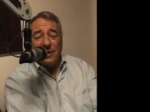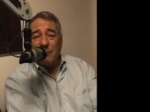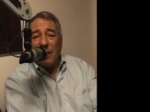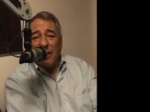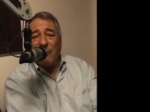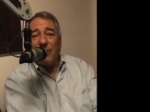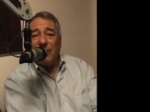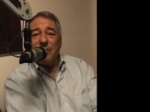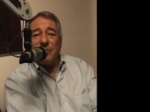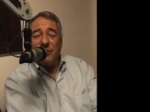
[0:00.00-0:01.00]
it's my
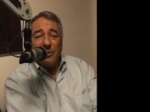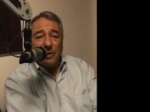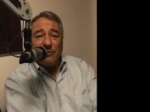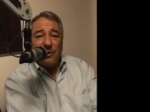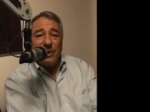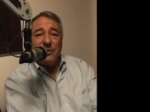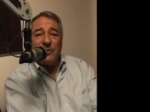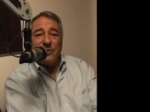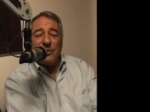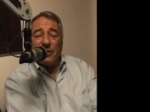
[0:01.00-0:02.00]
friends, it's your
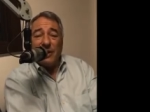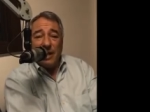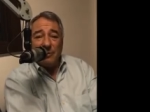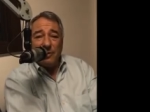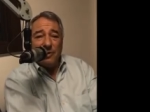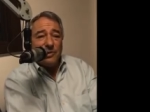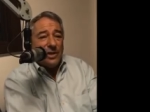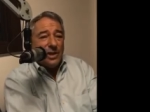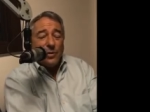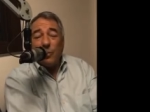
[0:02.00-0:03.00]
friends, it's our
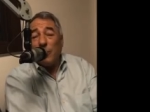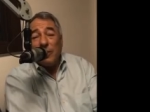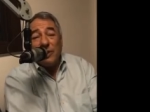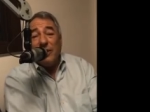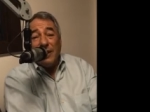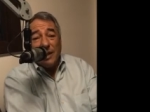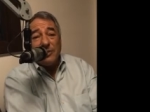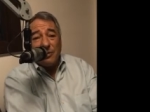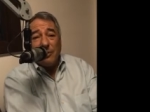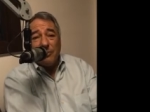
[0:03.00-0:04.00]
neighbors. We're in the
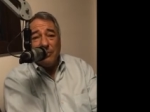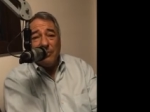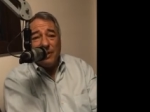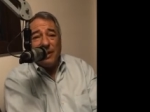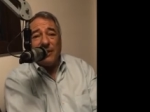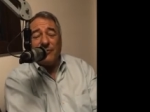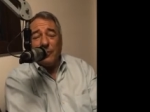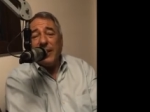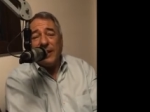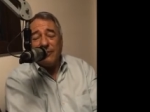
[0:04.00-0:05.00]
age group and
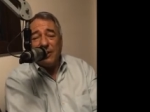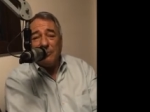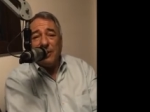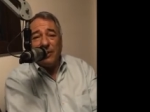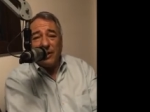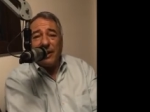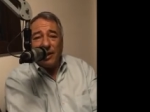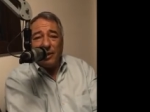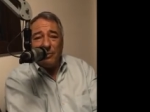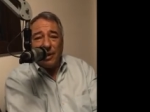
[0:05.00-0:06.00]
if we have the ability
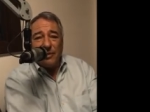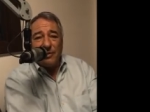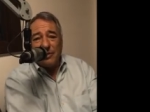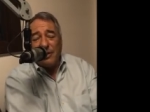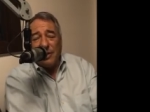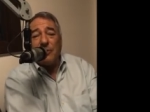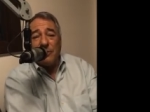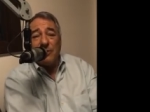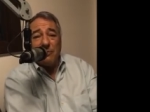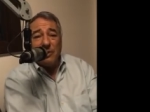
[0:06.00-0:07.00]
to help others, I
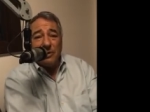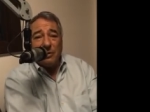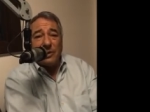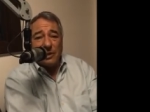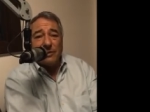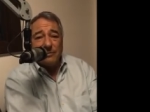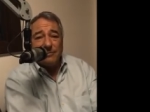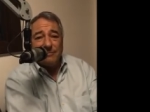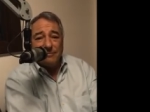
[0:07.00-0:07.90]
think we should be doing it.